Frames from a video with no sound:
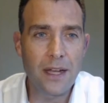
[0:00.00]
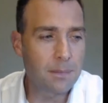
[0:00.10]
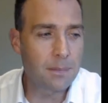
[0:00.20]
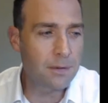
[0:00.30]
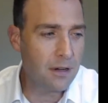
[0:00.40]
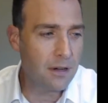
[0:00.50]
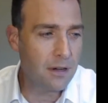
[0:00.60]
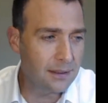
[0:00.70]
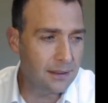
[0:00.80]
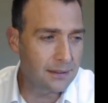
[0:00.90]
a price to
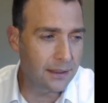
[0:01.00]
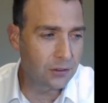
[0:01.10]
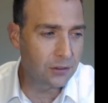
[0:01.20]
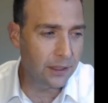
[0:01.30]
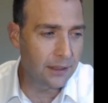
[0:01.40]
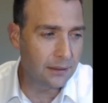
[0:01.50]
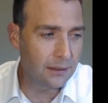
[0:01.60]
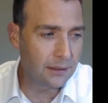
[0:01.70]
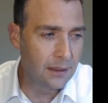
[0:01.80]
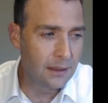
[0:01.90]
the sales trader
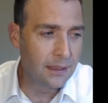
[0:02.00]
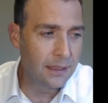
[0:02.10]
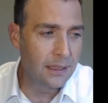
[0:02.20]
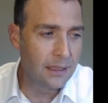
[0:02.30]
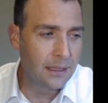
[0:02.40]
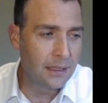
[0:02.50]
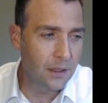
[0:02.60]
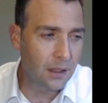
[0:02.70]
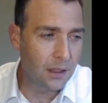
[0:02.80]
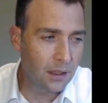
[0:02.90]
for the
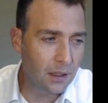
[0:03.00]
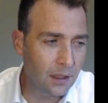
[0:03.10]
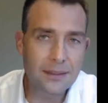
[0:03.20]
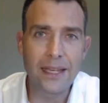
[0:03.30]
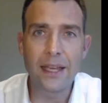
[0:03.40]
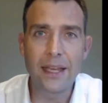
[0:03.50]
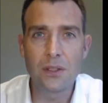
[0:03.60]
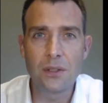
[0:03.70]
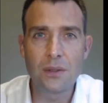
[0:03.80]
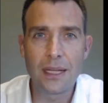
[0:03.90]
client to
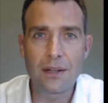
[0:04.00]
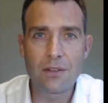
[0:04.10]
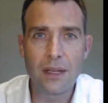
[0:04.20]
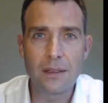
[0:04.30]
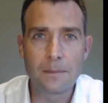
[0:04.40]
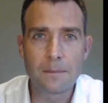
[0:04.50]
execute that trade.